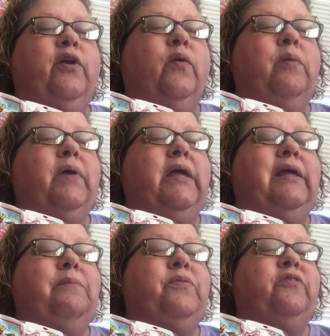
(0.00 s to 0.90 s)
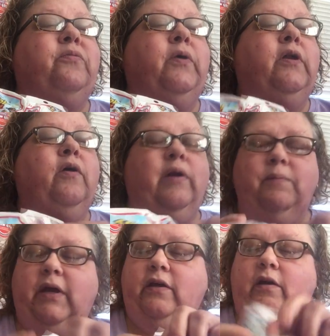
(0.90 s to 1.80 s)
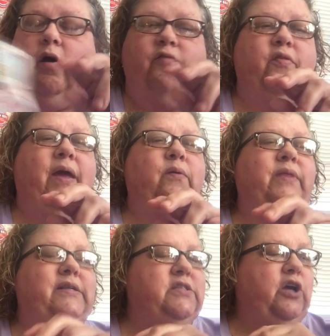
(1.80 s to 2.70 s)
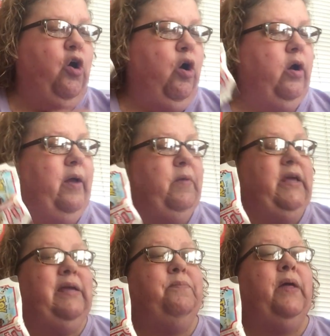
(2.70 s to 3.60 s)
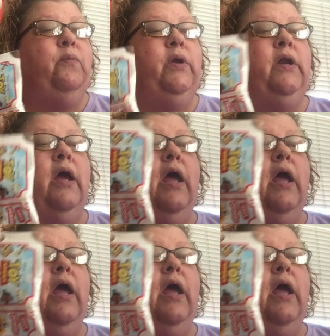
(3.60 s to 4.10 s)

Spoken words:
know, I might keep this one. All right, I'm not going to offer that one. That's the car. I might keep that one.